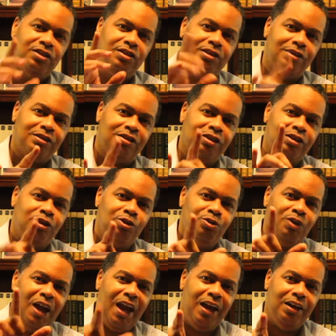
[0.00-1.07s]

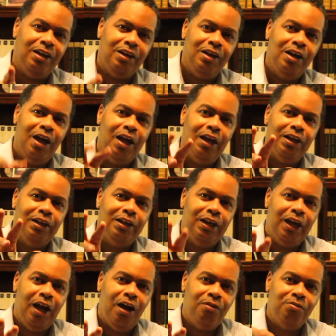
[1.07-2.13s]
6280
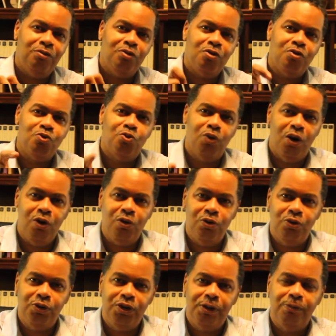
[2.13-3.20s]
Camp
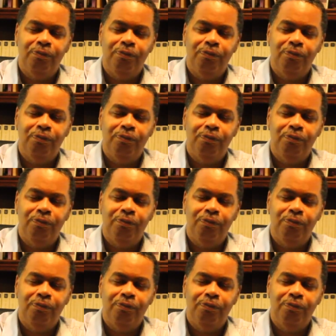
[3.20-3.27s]
Road.